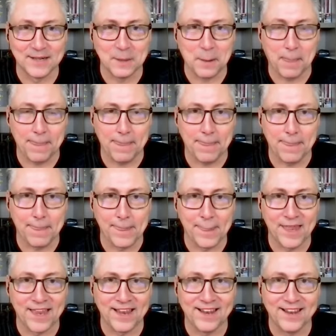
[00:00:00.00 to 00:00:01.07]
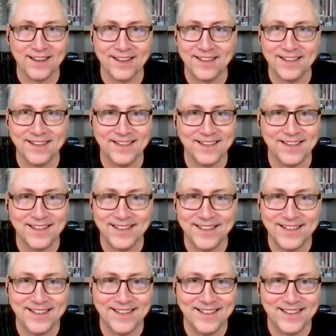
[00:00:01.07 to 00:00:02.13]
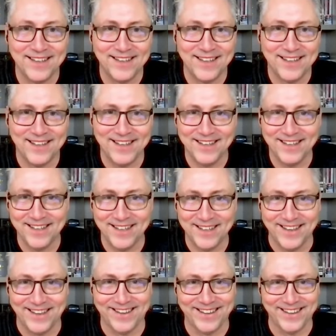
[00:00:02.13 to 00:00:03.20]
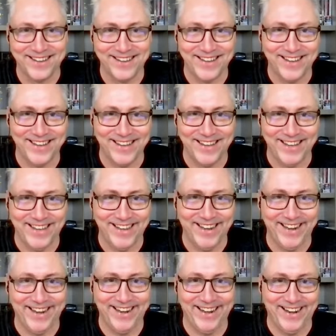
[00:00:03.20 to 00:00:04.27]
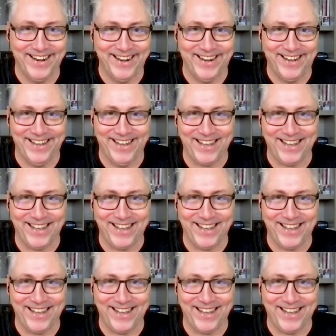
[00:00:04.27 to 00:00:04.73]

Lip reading: [no speech]